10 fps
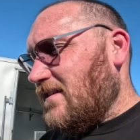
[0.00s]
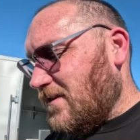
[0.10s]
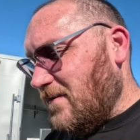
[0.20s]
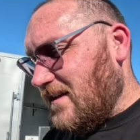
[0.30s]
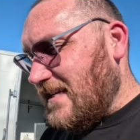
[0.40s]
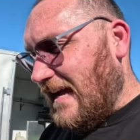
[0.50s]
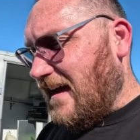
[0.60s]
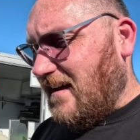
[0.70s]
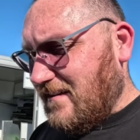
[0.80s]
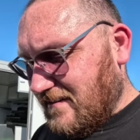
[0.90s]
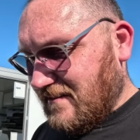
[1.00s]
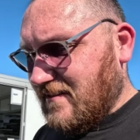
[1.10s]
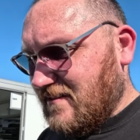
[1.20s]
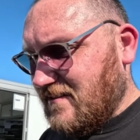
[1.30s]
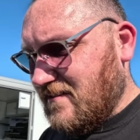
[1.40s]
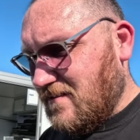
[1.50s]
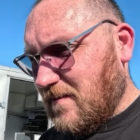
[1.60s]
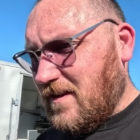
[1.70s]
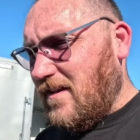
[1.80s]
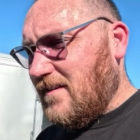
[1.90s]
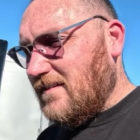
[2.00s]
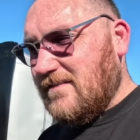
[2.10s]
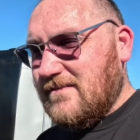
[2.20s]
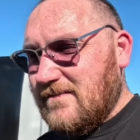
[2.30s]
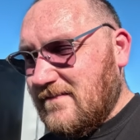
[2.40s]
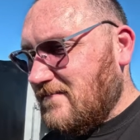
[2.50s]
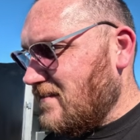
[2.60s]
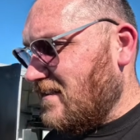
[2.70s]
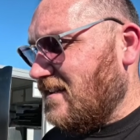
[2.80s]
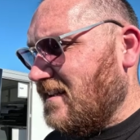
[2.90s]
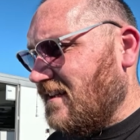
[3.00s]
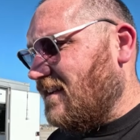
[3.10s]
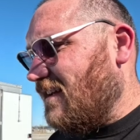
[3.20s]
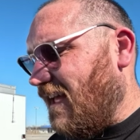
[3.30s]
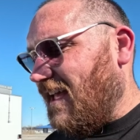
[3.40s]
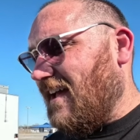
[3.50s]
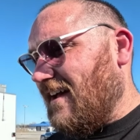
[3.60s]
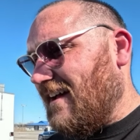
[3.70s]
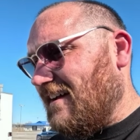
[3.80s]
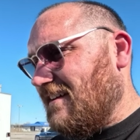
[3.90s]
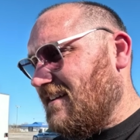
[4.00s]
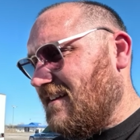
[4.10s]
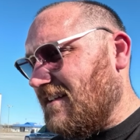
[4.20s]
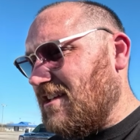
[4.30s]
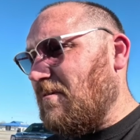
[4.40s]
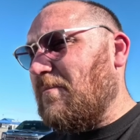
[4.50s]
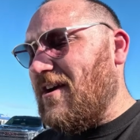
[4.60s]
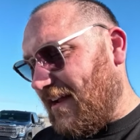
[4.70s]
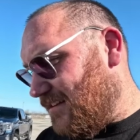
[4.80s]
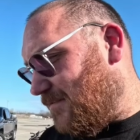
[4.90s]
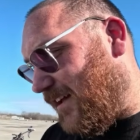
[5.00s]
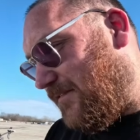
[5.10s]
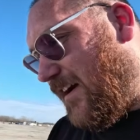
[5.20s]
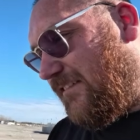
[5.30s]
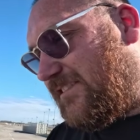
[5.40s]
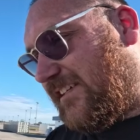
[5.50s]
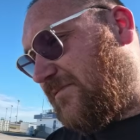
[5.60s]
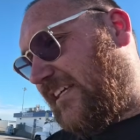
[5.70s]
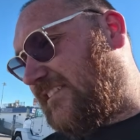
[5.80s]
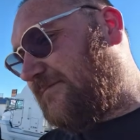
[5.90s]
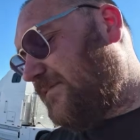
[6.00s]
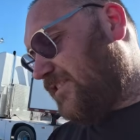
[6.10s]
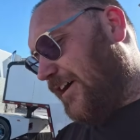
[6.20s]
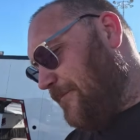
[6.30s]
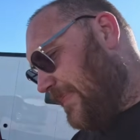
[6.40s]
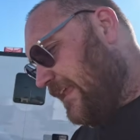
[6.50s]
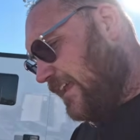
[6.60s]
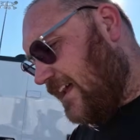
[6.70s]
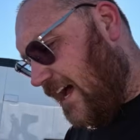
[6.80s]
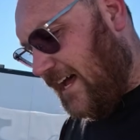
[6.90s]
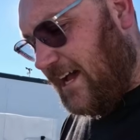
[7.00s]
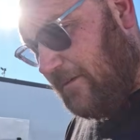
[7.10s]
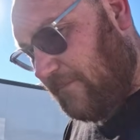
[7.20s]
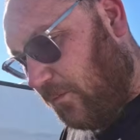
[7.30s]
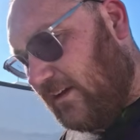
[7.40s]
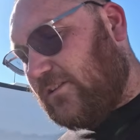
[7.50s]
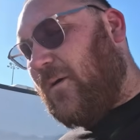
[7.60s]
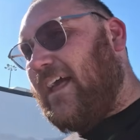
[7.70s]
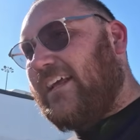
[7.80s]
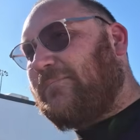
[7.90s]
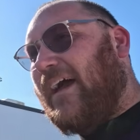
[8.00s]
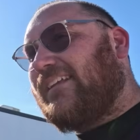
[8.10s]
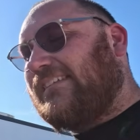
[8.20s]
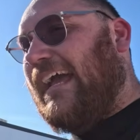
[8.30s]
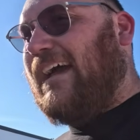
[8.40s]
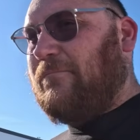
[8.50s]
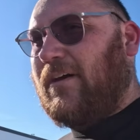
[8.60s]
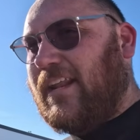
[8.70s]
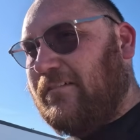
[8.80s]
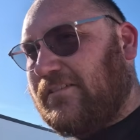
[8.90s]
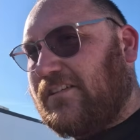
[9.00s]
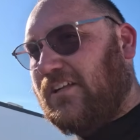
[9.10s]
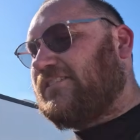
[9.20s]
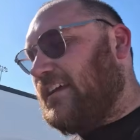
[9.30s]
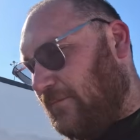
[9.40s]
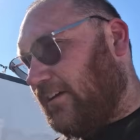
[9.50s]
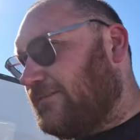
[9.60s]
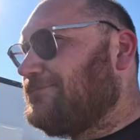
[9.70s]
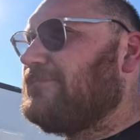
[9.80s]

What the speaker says: threw in the towel, and we called it a summer break for like 5 or 6 weeks. So wasn't quite as bad as that, but it was similar.